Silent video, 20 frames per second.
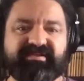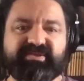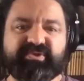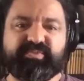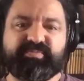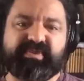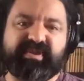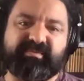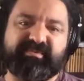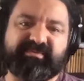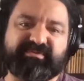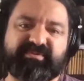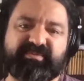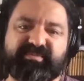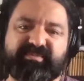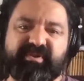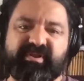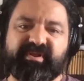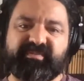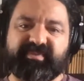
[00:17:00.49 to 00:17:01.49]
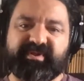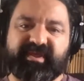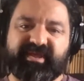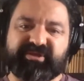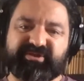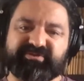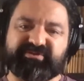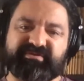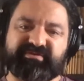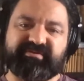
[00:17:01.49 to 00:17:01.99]
to be able to deploy an
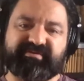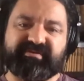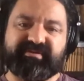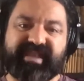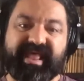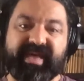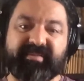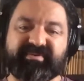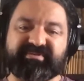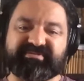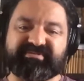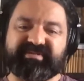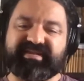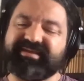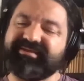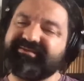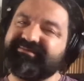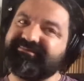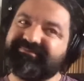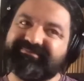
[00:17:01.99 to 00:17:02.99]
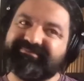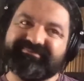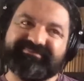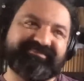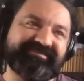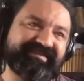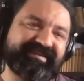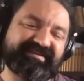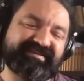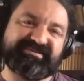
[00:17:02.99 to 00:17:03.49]
application like on Amazon. Like
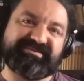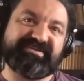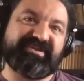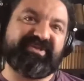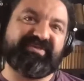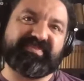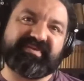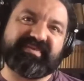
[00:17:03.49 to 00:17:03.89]
that should not be